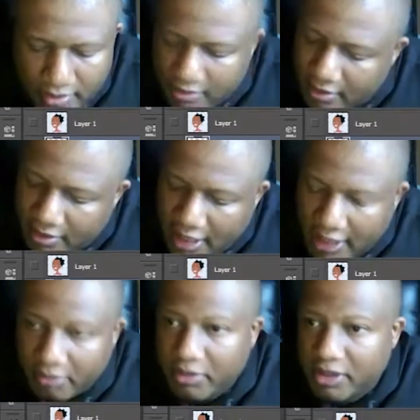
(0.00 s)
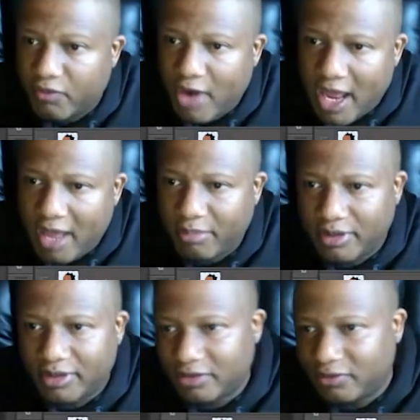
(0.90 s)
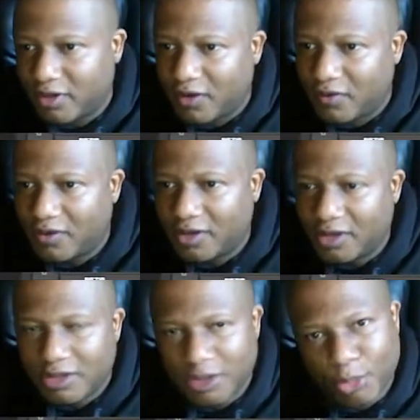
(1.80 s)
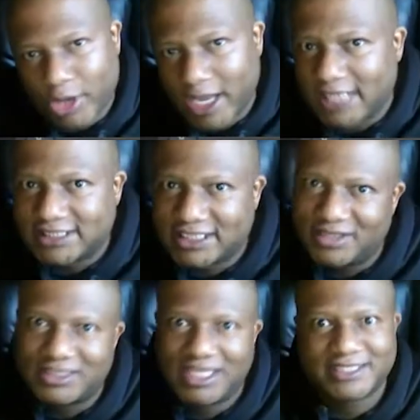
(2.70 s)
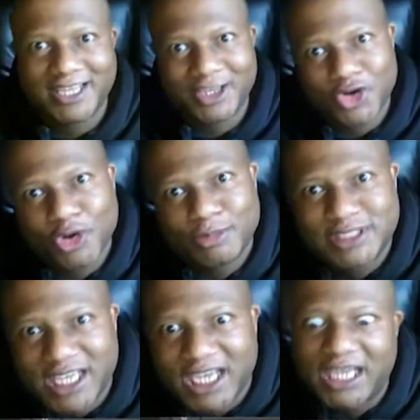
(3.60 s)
I didn't mean to rhyme, but you know, your boy got skills like that. You know what I'm saying?